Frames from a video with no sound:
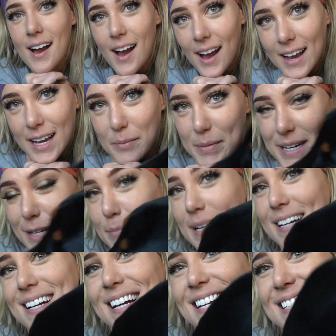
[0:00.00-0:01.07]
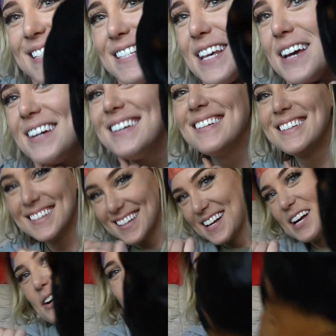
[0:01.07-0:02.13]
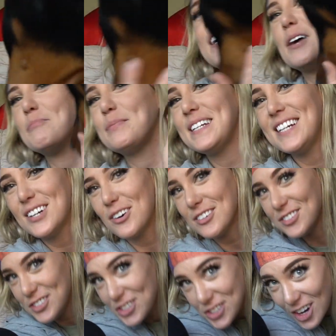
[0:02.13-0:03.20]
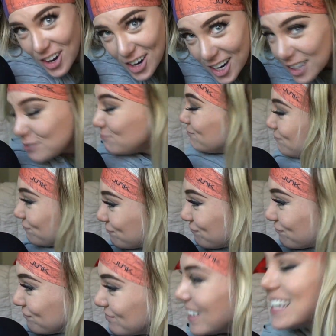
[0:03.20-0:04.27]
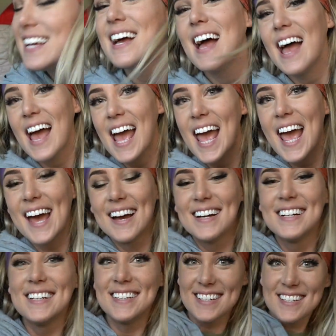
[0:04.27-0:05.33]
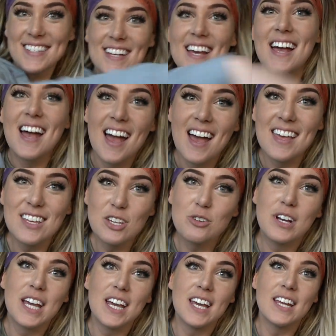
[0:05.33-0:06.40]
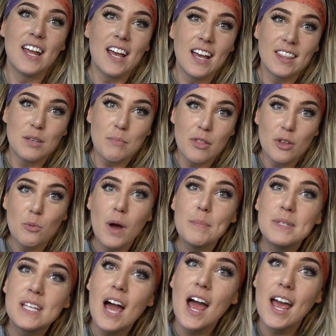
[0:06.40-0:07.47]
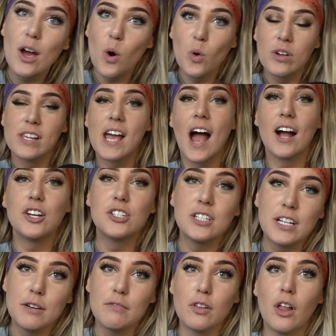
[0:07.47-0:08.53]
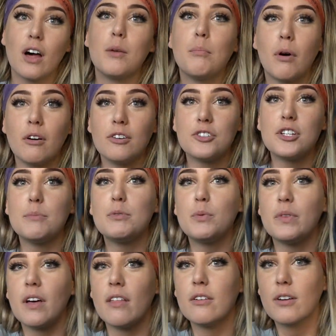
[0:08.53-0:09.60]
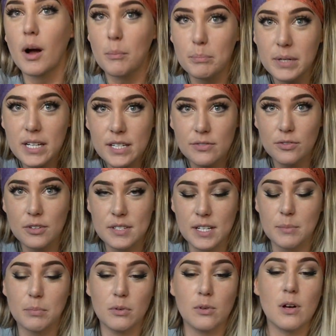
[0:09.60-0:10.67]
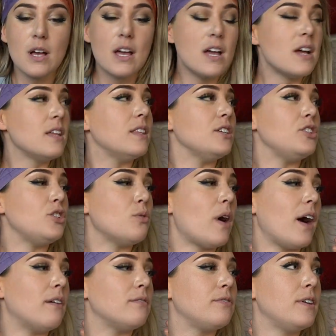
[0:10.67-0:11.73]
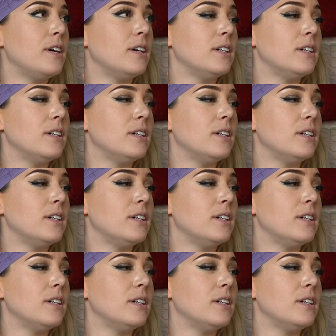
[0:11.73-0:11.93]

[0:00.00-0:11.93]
I get my headbands from a company called Junk. And you can get them on their website, or they actually have a lot of partnerships with other companies. For example, they do have